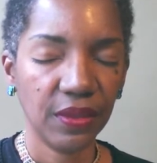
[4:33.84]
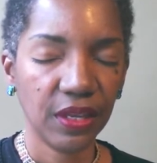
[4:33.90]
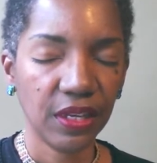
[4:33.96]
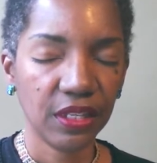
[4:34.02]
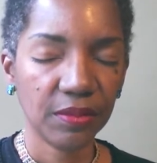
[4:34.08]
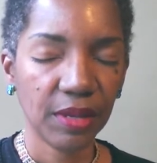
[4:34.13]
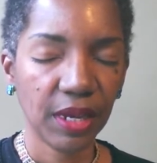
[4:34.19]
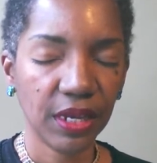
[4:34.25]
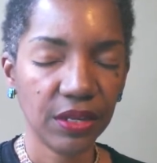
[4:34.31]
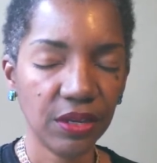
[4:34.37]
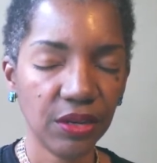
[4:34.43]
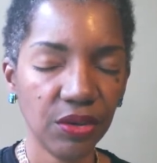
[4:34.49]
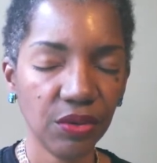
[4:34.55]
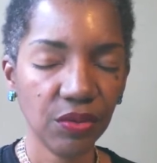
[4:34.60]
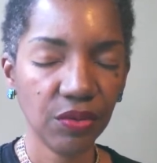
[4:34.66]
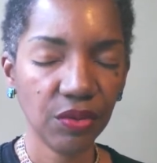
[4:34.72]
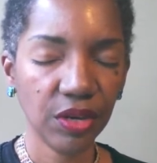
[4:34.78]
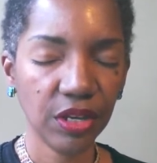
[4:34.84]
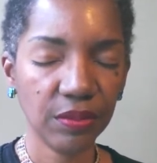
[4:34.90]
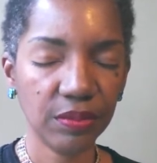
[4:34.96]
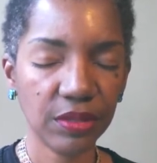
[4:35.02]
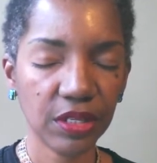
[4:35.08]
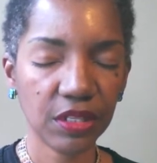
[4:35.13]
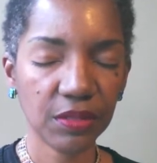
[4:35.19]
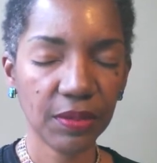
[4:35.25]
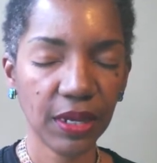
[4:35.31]
expanding your
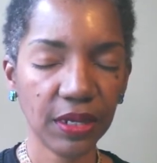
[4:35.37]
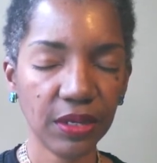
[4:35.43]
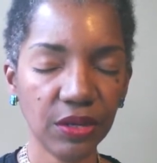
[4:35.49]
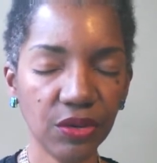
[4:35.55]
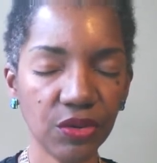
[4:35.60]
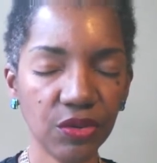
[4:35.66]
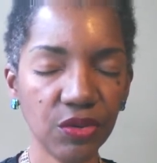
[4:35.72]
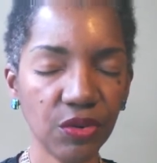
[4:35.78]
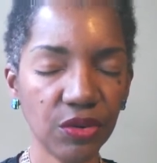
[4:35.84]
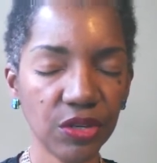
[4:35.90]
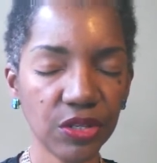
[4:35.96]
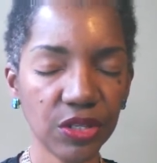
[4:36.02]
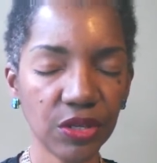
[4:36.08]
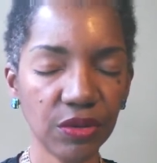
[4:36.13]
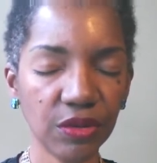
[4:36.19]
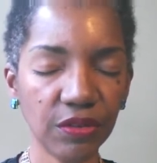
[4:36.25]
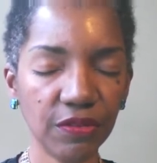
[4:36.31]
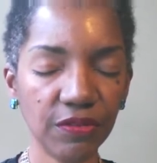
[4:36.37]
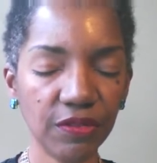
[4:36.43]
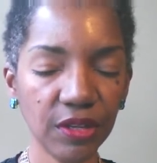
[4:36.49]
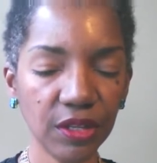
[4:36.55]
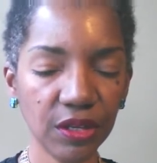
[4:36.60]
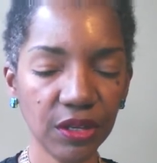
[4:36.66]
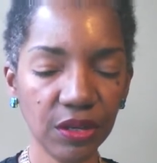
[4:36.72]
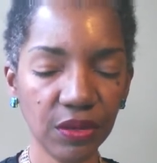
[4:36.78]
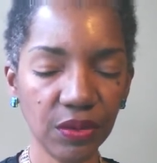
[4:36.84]
ribs, expanding your torso, and
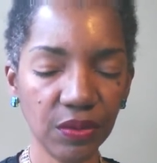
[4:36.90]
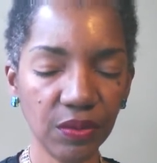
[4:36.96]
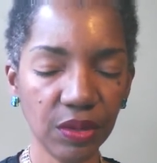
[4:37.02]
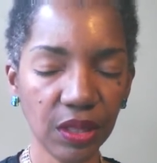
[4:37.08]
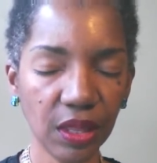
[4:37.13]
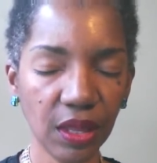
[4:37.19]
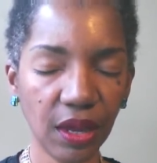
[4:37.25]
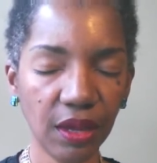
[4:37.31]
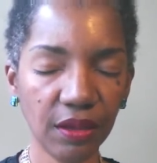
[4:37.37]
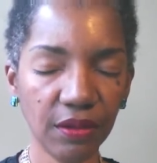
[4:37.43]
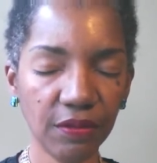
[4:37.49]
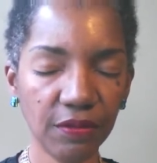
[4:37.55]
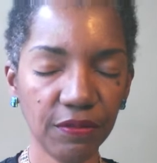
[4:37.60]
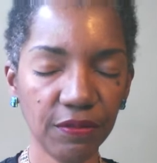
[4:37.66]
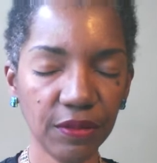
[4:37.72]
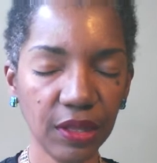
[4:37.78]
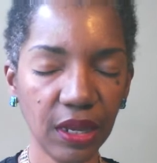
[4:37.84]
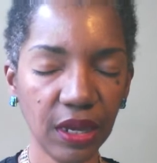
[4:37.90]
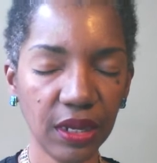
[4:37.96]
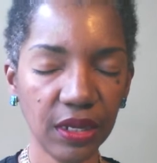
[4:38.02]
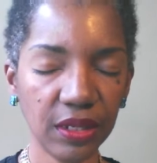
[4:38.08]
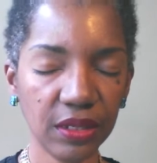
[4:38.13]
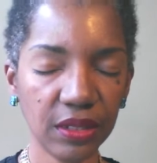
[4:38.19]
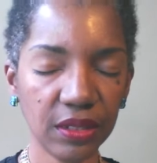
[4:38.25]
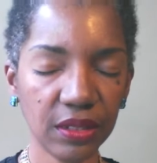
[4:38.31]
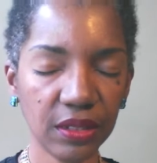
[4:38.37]
filling you with life,
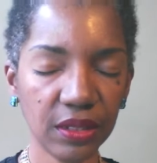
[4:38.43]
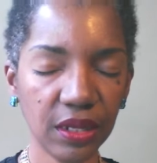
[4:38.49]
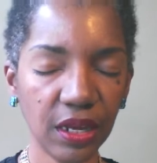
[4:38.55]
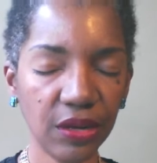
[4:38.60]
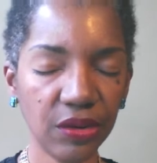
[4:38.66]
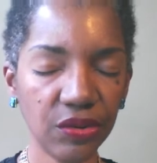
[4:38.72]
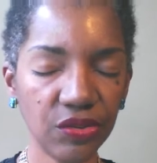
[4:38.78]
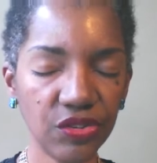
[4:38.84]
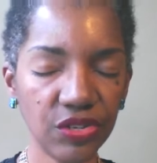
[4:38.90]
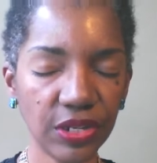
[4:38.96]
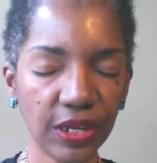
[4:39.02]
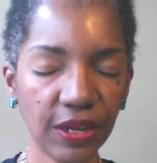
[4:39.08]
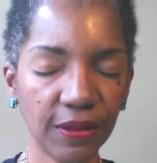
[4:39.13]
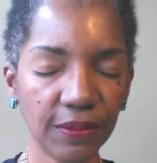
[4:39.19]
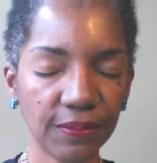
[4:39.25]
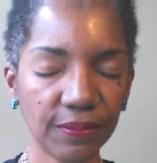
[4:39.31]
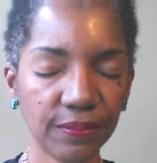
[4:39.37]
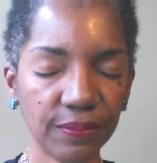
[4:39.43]
light, and energy.